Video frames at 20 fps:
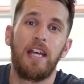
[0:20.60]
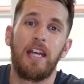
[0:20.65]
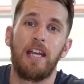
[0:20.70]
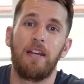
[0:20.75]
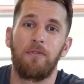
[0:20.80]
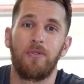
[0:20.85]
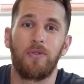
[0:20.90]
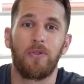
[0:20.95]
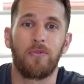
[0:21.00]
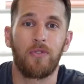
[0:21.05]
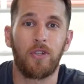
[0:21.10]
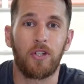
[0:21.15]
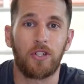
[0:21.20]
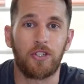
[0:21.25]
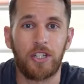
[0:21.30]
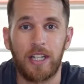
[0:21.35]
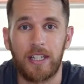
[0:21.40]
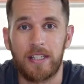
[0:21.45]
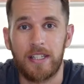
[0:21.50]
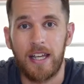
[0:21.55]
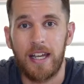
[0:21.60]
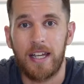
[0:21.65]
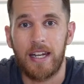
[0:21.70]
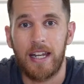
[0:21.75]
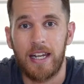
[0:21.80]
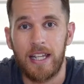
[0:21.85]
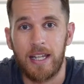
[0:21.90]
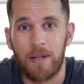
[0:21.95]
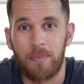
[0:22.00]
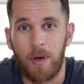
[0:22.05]
If you have not checked out
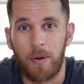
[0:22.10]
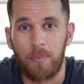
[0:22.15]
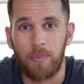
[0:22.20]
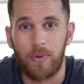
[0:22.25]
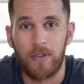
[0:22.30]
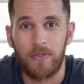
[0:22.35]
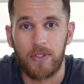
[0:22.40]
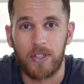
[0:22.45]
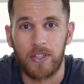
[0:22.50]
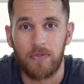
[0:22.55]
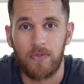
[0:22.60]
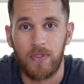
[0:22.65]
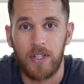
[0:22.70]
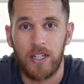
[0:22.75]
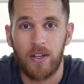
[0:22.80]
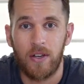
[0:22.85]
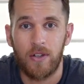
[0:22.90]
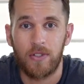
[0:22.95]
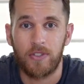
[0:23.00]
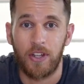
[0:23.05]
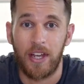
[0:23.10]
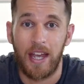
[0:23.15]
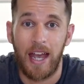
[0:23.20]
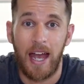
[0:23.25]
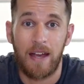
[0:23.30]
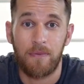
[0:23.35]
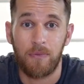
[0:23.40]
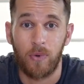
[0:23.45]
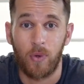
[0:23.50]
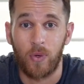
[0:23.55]
any of my previous videos, I
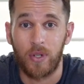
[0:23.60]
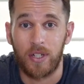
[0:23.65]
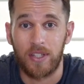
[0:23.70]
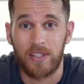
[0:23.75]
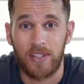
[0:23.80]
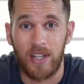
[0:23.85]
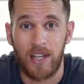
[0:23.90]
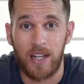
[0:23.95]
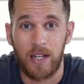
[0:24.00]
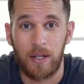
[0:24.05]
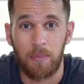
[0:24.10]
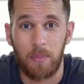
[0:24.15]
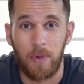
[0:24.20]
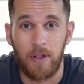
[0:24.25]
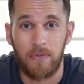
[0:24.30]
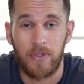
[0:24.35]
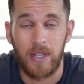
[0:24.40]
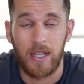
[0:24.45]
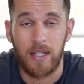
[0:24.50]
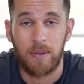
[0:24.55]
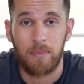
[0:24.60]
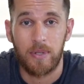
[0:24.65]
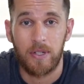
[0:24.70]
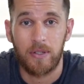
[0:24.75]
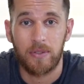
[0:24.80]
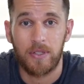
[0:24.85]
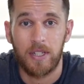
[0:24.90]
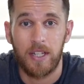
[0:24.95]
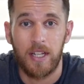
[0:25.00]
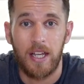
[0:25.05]
have already started my van
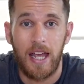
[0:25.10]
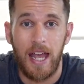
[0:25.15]
build.